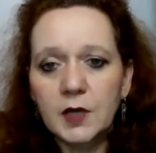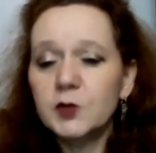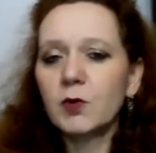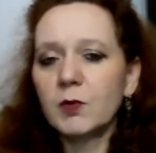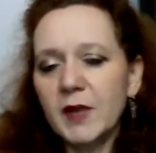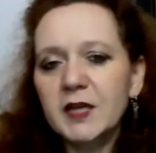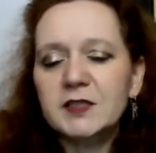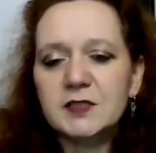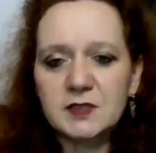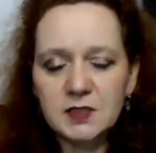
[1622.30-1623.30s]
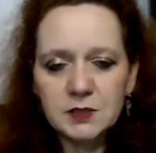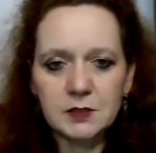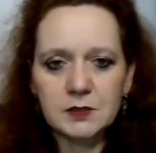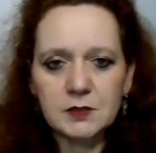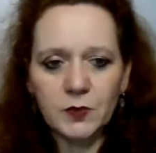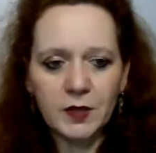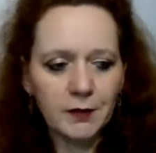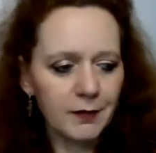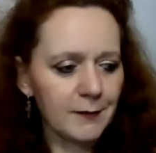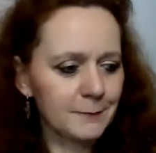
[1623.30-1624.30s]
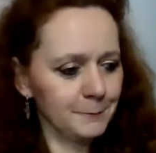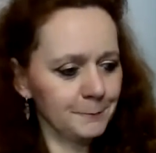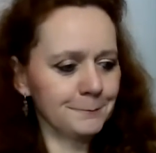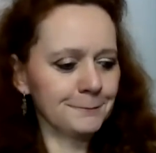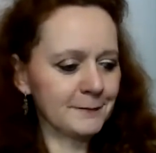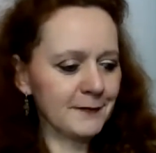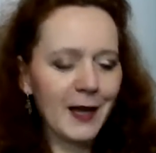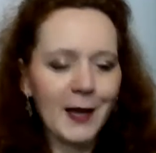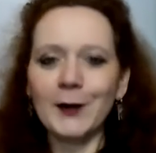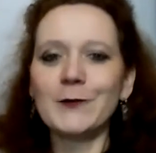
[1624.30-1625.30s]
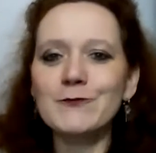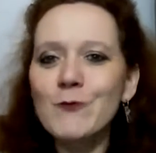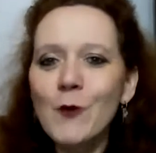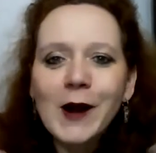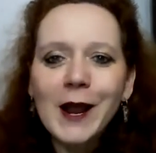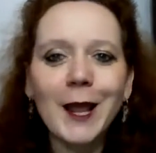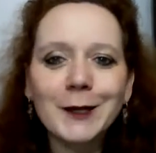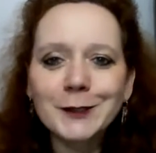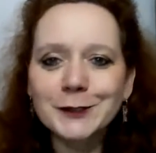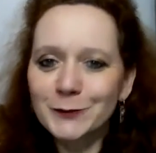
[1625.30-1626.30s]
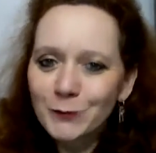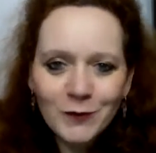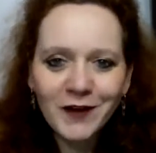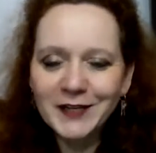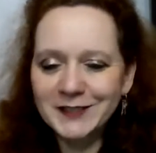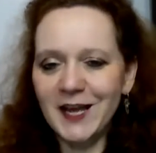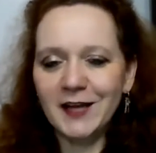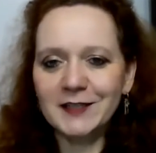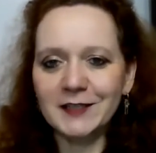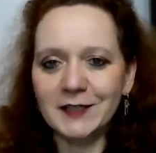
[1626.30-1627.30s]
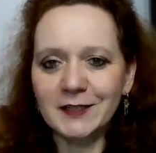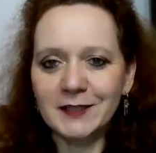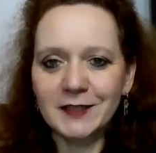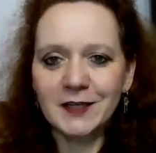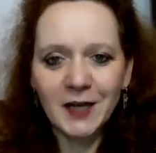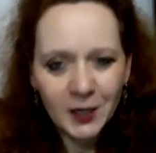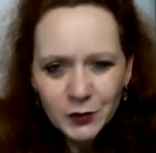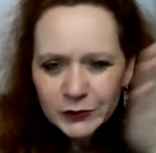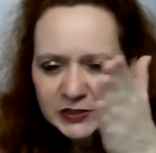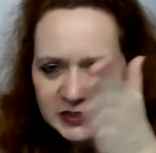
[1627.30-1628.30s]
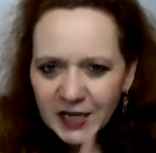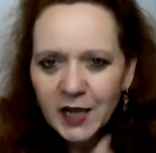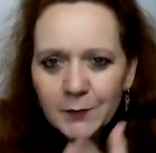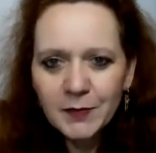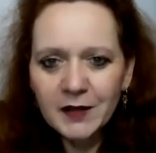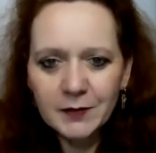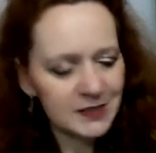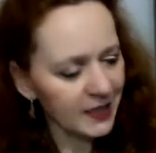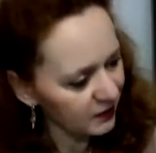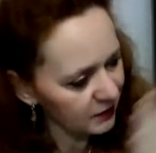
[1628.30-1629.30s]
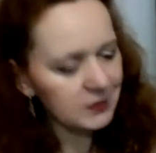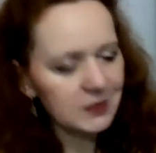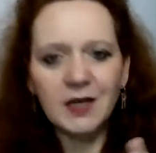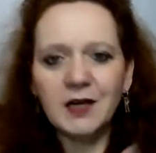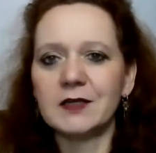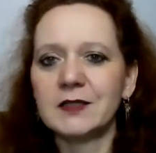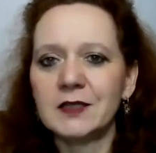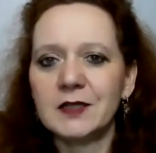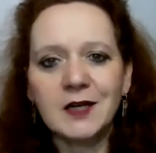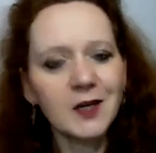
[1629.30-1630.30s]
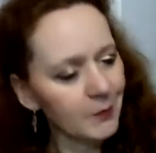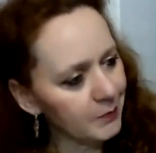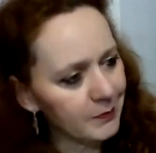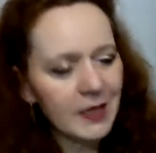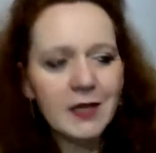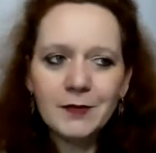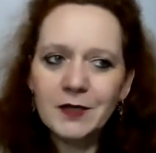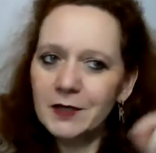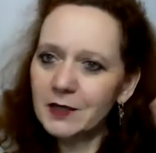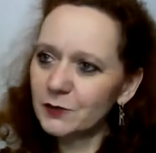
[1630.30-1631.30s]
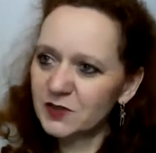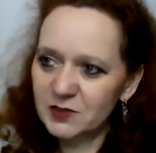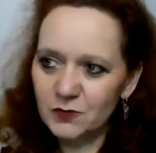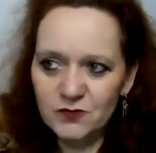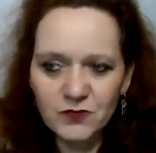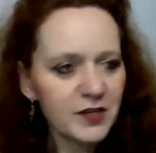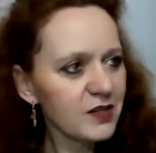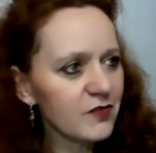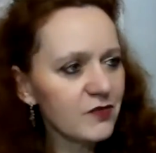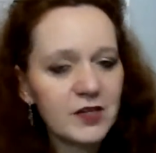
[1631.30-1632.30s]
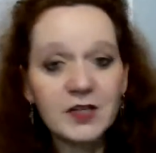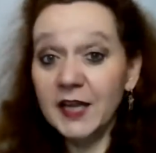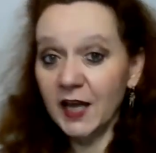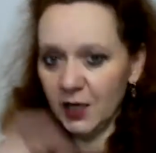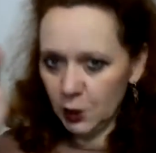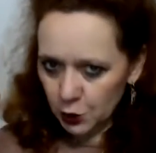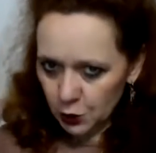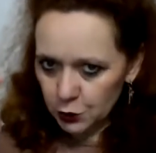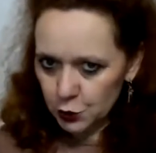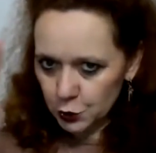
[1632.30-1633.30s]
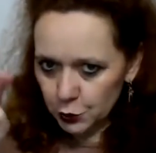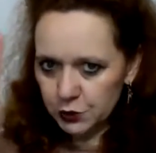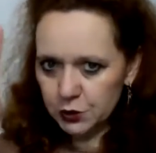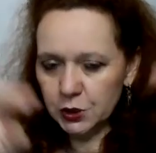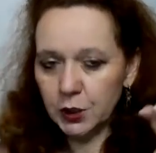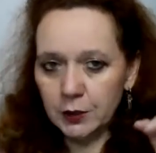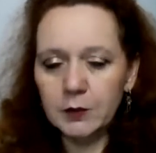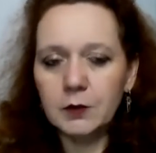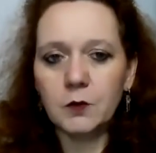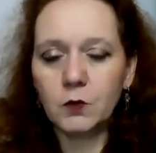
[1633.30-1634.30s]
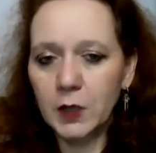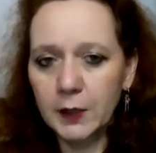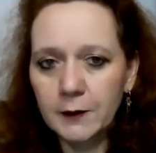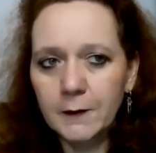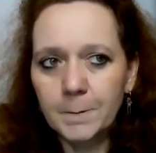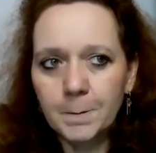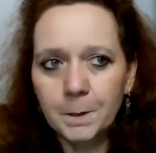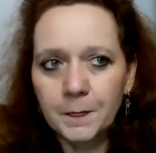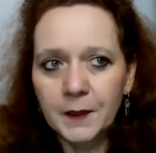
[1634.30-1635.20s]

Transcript: And you will make decisions with more energy, more vitality. And you'll stand by them. It's like, oh yeah, maybe it was a really, really interesting one.